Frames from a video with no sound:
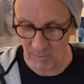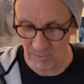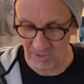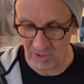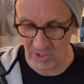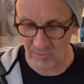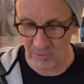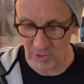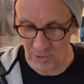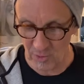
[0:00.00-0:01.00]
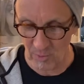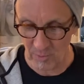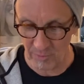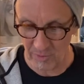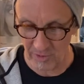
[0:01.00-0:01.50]
was just for you, the
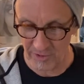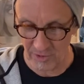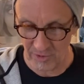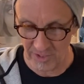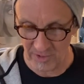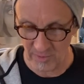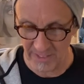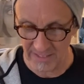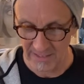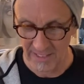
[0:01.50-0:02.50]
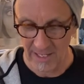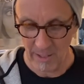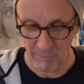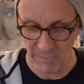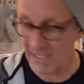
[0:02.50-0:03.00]
one with all the jiu-jitsu in it.
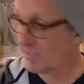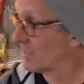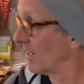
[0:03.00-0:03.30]
But